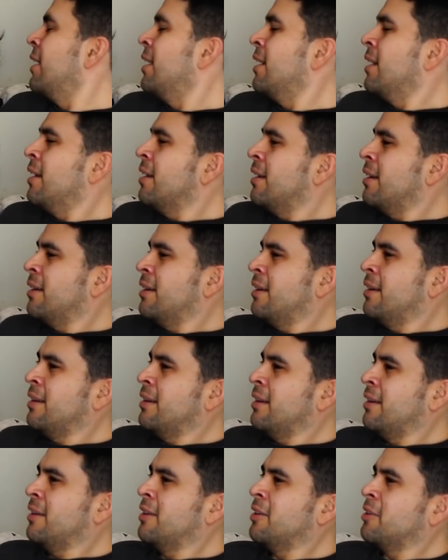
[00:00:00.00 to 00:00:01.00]

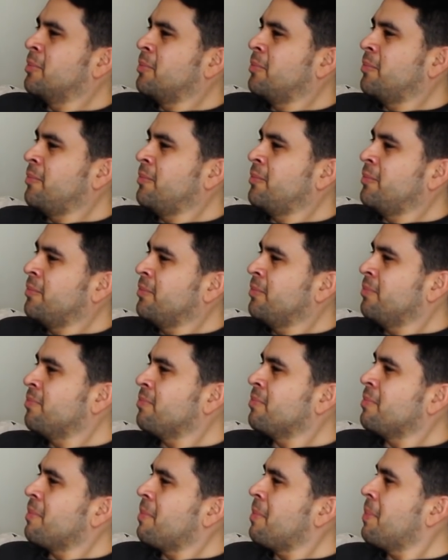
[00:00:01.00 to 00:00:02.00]

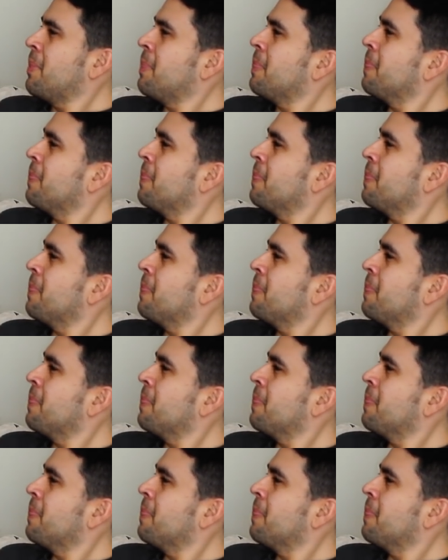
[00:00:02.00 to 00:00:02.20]
No words are spoken by the person on screen.